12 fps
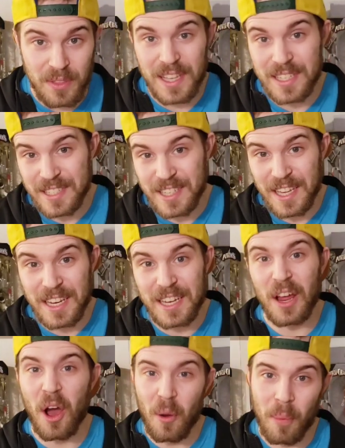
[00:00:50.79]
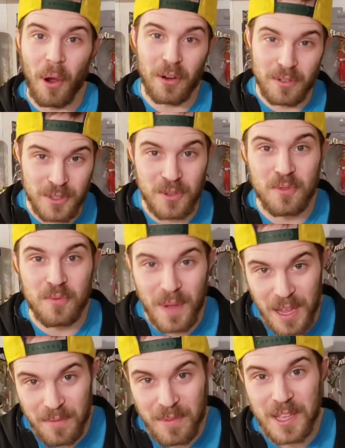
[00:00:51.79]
is getting a part two, baby.